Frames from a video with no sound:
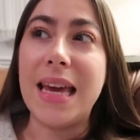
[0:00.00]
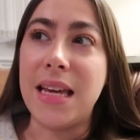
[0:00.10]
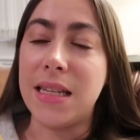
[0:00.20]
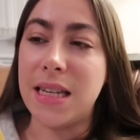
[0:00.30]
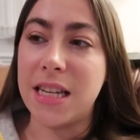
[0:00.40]

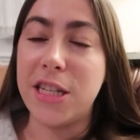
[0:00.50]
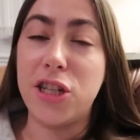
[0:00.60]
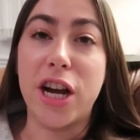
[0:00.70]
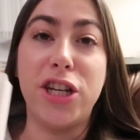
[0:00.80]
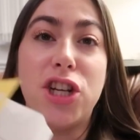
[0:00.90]
easier to
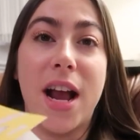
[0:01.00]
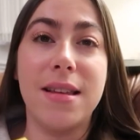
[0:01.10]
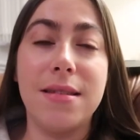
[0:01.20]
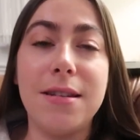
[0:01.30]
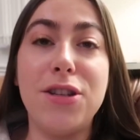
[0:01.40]

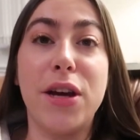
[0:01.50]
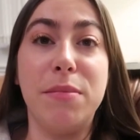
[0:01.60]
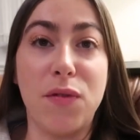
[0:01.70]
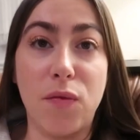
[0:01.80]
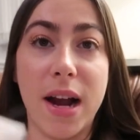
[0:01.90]
digest in
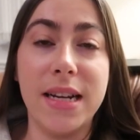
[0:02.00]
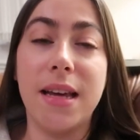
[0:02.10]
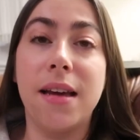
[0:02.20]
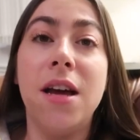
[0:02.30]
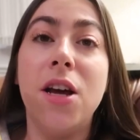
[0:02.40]
terms of the
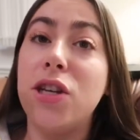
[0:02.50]
writing.